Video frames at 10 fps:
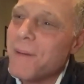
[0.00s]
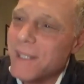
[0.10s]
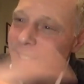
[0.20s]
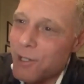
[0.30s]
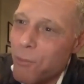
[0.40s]

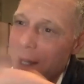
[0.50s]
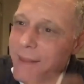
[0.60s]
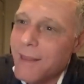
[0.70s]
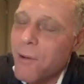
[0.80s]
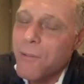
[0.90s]
but you know
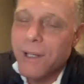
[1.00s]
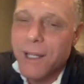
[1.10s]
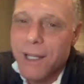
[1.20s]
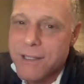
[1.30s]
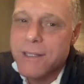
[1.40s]
what, though?
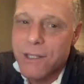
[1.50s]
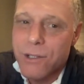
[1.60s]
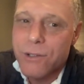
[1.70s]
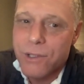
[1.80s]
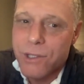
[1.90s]
It's
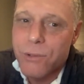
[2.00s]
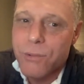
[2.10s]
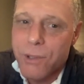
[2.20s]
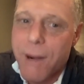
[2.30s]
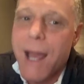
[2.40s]
you
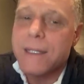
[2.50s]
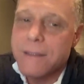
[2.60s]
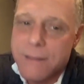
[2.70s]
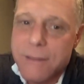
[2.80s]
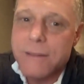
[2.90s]
were
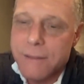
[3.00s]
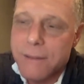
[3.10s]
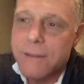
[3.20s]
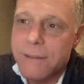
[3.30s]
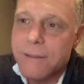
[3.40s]
right.
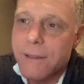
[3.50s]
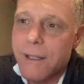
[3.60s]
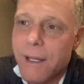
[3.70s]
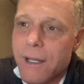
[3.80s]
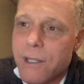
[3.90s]

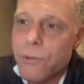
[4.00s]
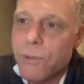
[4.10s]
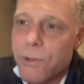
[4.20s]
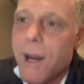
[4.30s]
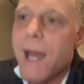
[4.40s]
You
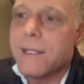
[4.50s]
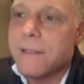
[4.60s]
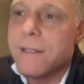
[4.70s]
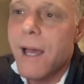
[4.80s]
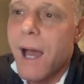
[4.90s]
were
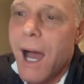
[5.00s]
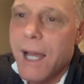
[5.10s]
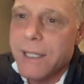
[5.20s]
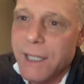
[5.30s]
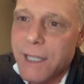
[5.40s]
right.
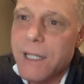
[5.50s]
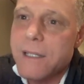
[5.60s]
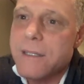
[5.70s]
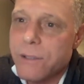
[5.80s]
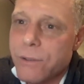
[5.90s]
I
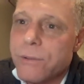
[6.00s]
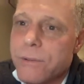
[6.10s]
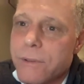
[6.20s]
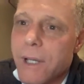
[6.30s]
needed to.